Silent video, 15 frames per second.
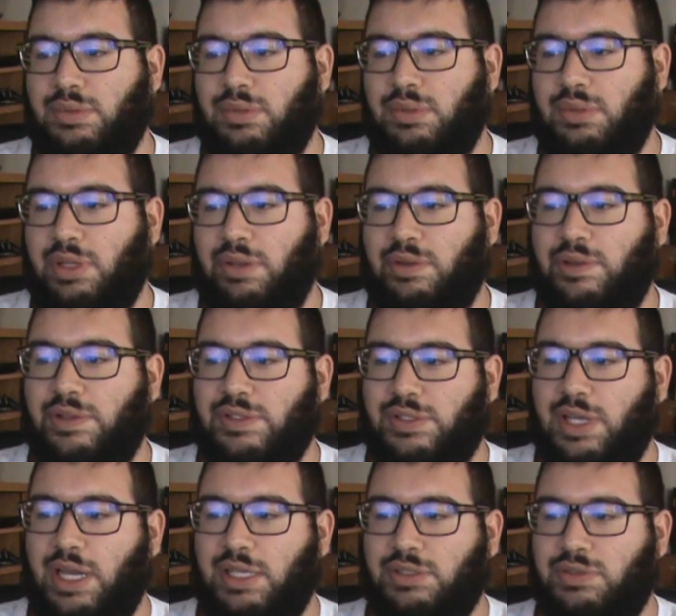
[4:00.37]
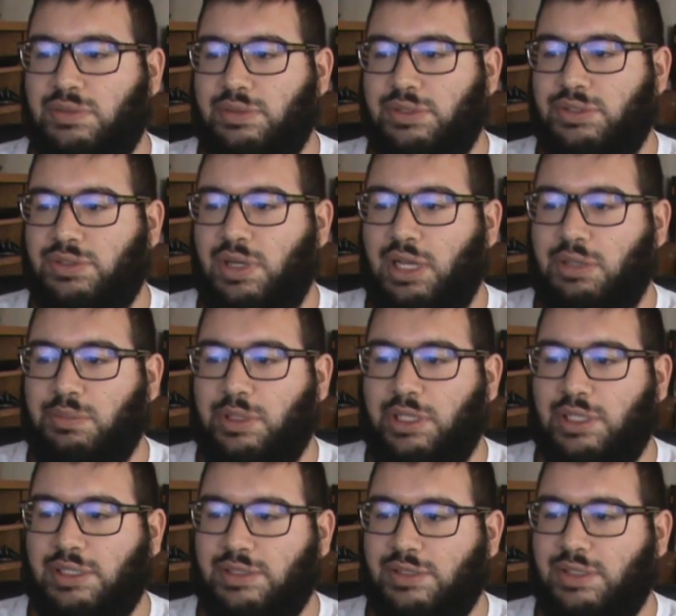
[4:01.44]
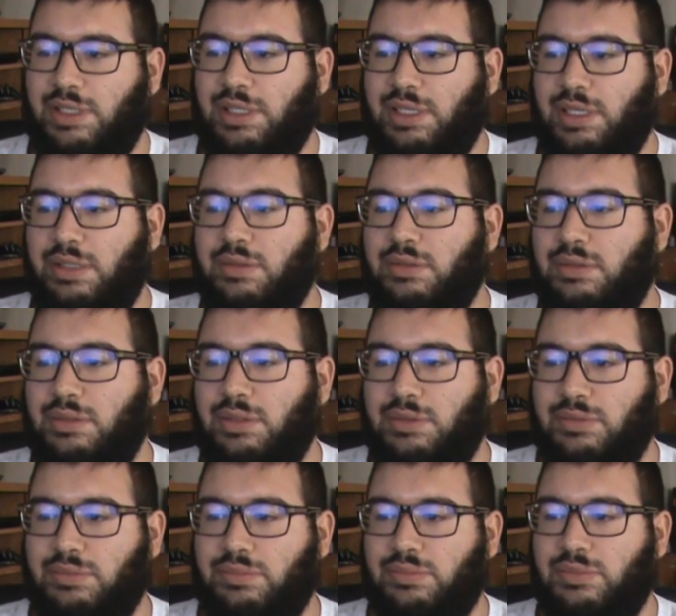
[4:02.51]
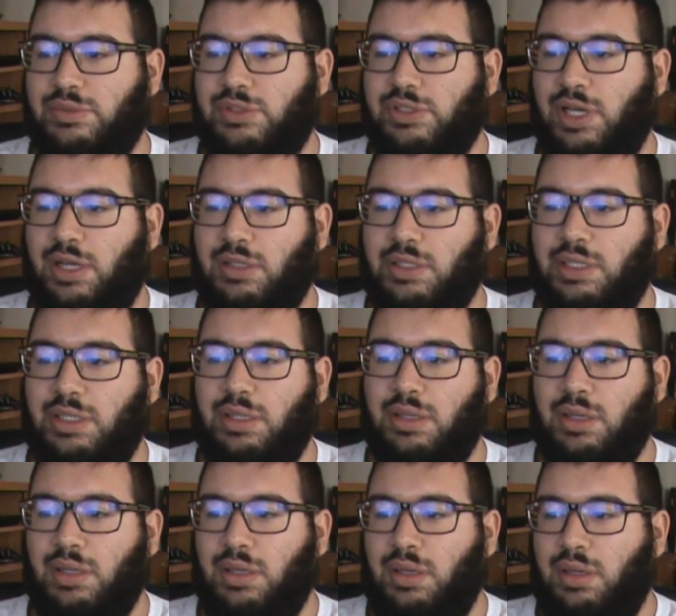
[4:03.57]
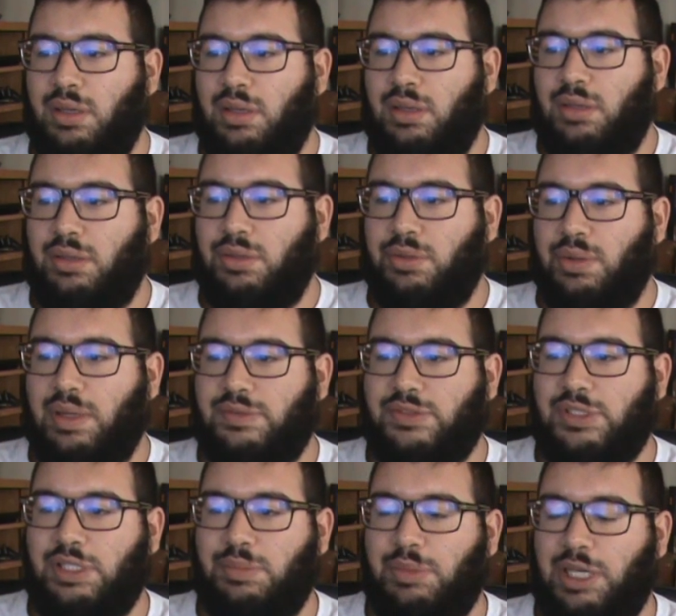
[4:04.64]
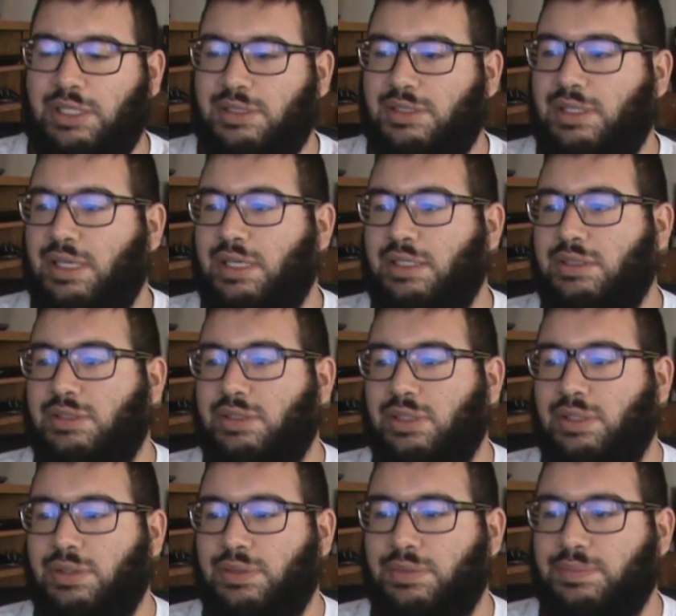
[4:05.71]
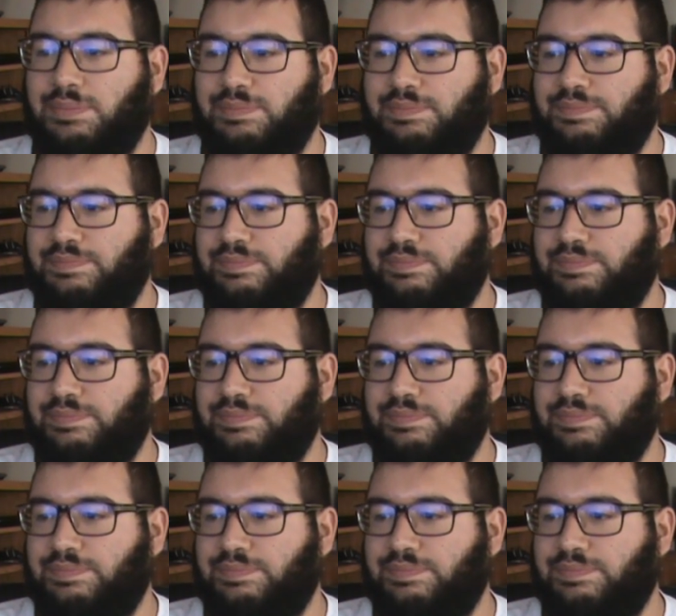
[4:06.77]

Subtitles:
Neither of these guys really strike me as solid UFC mainstays, so I'm